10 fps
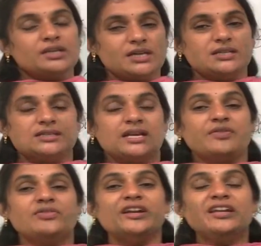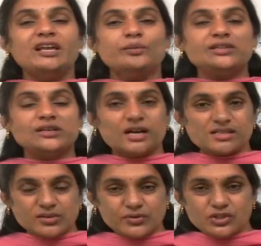Yes, they deal with the
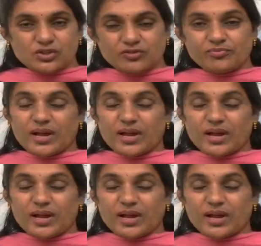conservation of